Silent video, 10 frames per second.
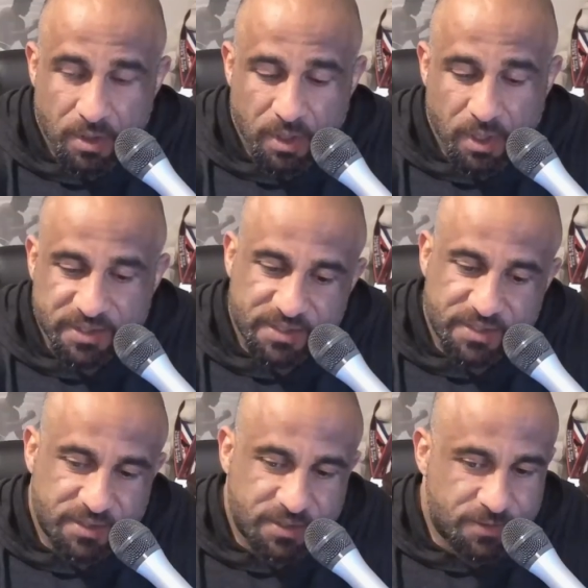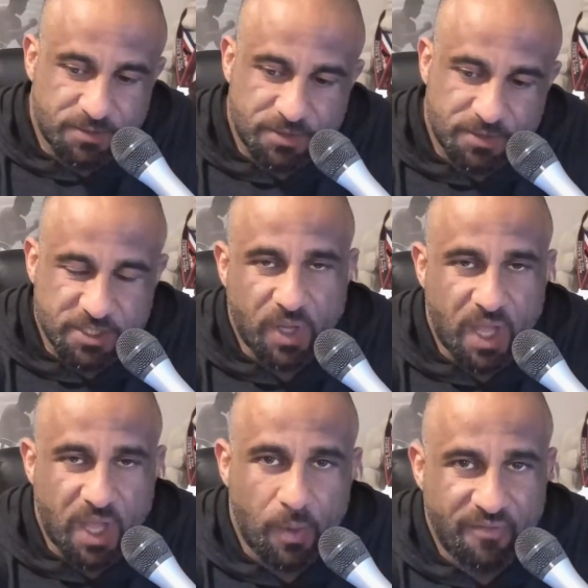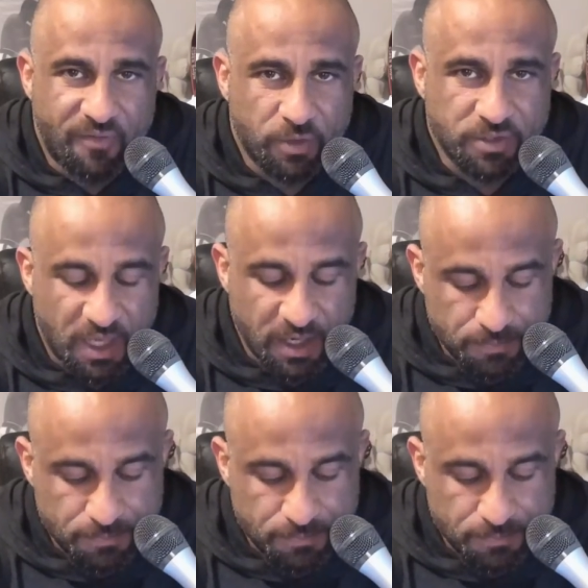It's just the kind of way I've always done it.